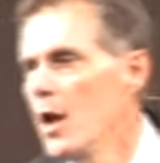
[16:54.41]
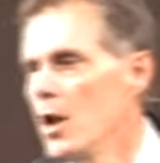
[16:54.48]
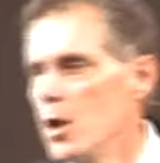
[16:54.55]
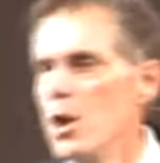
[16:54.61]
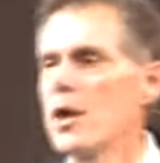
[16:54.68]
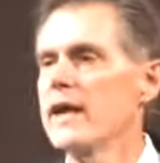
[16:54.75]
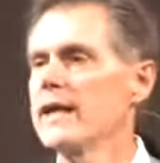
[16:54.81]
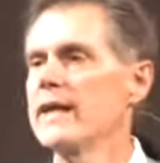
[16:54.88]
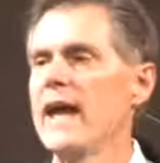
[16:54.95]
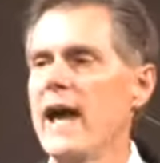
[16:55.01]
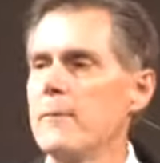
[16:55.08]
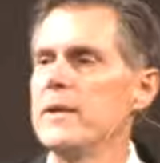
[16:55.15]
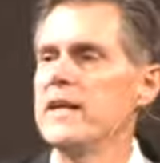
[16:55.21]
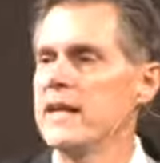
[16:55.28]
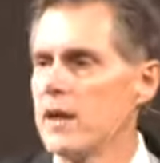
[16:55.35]
Look at
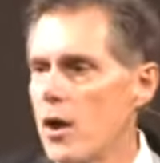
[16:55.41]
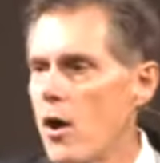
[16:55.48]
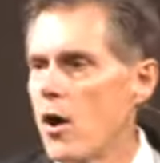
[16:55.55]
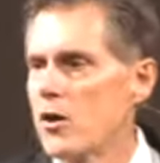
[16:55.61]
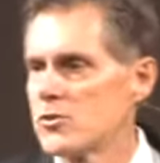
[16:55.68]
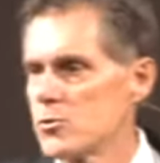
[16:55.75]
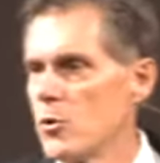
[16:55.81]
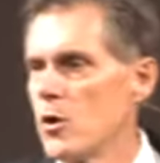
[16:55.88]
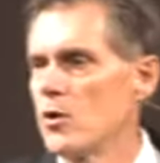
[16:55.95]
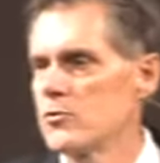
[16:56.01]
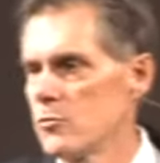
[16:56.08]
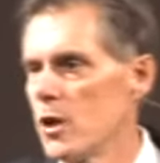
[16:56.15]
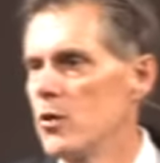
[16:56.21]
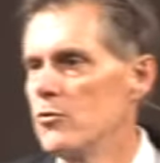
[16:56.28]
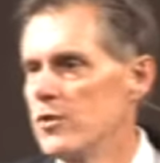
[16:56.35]
how many cars were on the
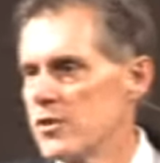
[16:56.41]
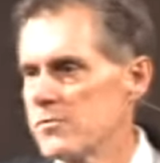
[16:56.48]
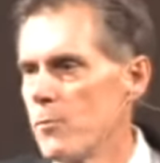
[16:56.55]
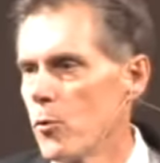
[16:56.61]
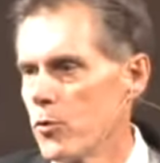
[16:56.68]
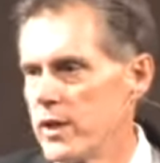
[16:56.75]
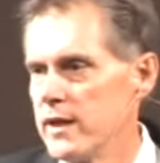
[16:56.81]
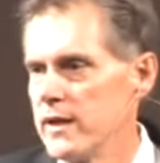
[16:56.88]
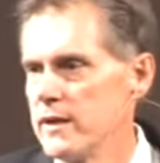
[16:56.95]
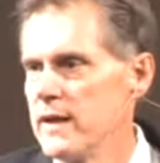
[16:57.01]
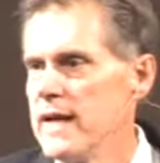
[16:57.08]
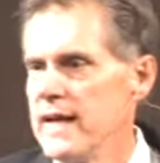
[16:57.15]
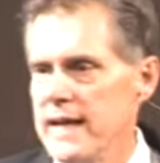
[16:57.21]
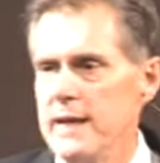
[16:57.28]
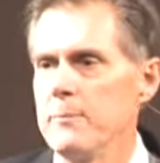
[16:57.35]
road this morning.
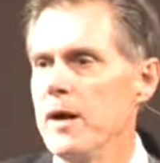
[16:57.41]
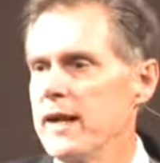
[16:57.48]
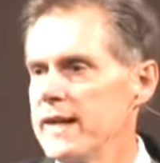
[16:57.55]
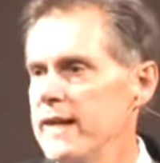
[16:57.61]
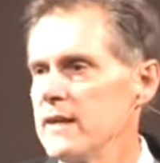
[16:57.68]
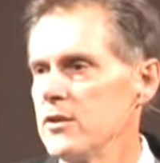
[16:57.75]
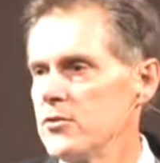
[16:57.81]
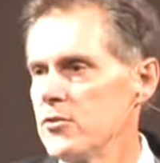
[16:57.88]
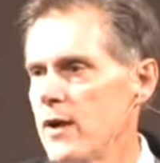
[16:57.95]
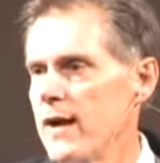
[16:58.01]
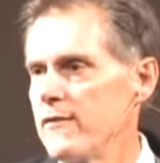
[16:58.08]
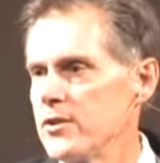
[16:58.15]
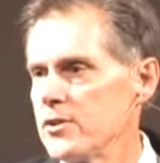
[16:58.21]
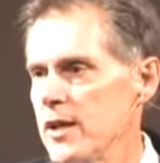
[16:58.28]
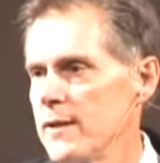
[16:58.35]
Anybody get in a
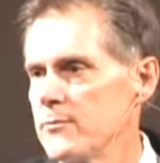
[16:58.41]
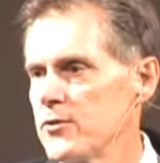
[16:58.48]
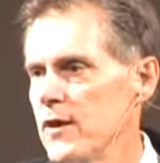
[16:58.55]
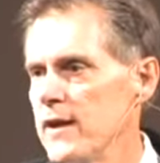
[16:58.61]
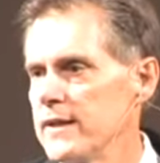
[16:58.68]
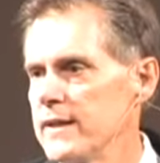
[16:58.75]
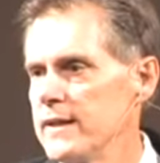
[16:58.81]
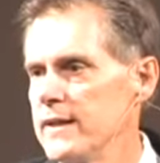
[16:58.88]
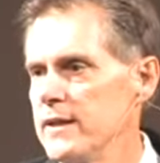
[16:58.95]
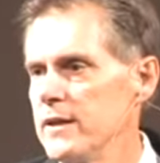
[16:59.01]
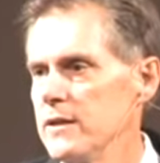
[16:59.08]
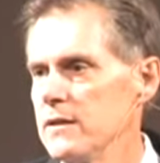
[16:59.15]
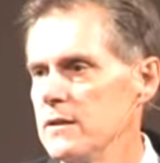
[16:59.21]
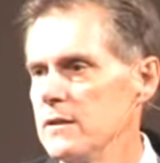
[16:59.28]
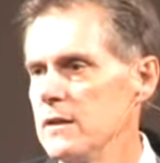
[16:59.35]
traffic jam trying to get
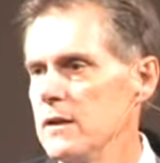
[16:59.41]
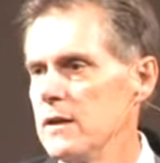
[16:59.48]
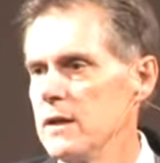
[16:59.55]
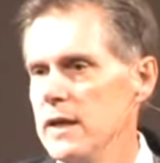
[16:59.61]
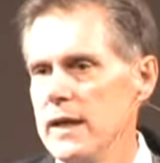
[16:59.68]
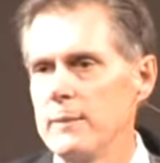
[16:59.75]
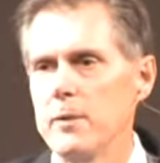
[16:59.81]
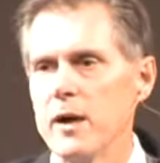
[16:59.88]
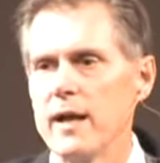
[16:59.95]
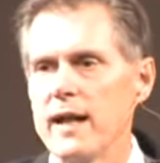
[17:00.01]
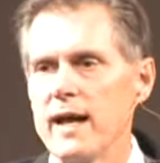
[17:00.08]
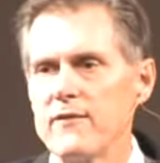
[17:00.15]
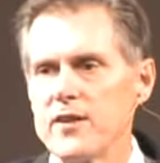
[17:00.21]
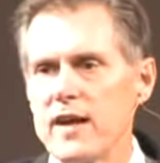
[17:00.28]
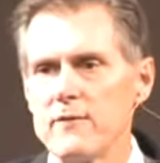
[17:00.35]
here? Anybody
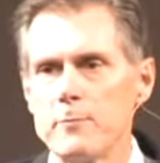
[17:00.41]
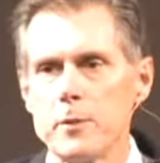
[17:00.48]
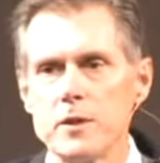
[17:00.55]
have to have